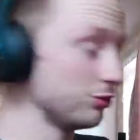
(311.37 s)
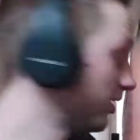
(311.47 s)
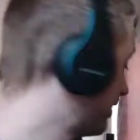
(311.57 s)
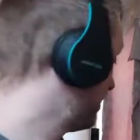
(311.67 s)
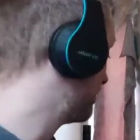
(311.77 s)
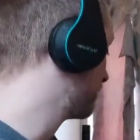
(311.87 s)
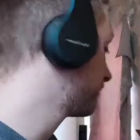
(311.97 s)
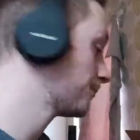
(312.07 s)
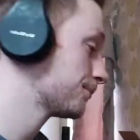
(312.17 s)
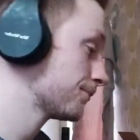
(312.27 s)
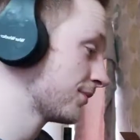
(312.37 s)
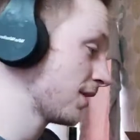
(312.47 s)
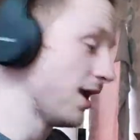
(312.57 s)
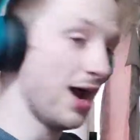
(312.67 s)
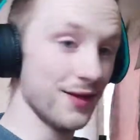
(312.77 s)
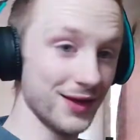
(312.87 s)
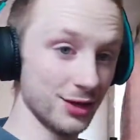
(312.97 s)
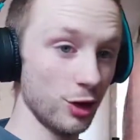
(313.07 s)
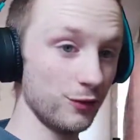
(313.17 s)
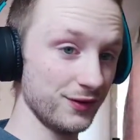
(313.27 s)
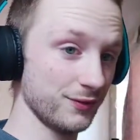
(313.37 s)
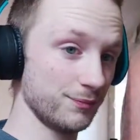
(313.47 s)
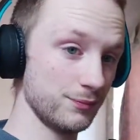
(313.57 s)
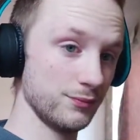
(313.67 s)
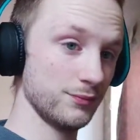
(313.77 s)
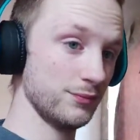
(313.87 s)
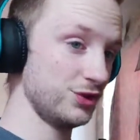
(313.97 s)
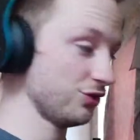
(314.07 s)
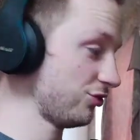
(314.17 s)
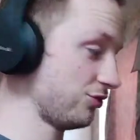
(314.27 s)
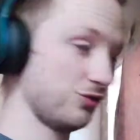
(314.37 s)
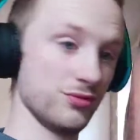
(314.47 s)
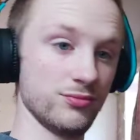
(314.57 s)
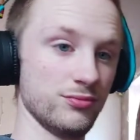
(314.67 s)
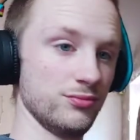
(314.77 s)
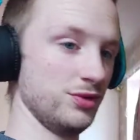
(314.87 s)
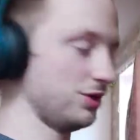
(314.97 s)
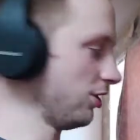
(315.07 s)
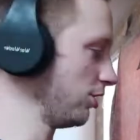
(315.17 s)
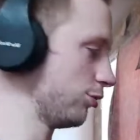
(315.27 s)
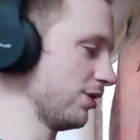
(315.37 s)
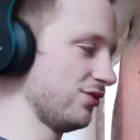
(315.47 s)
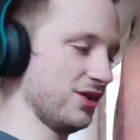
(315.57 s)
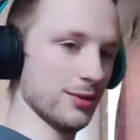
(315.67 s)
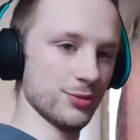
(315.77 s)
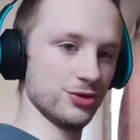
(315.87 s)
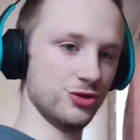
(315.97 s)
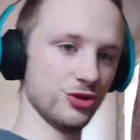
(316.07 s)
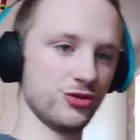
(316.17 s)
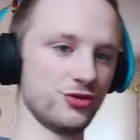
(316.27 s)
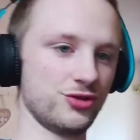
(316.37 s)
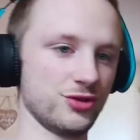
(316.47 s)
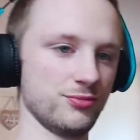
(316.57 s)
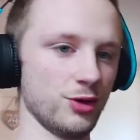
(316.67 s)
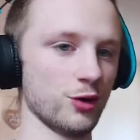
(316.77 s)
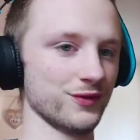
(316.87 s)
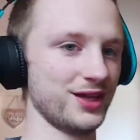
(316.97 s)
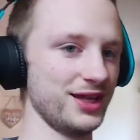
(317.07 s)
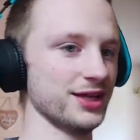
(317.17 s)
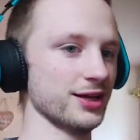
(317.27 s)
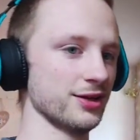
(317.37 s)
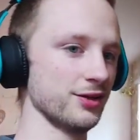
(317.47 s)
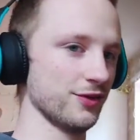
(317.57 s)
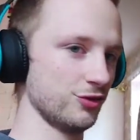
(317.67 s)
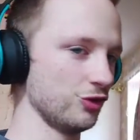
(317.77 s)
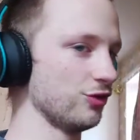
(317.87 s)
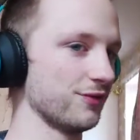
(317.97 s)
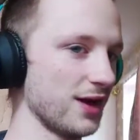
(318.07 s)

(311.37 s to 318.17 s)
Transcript: track here, and then over just, you can't quite see it, but just over here, that's just off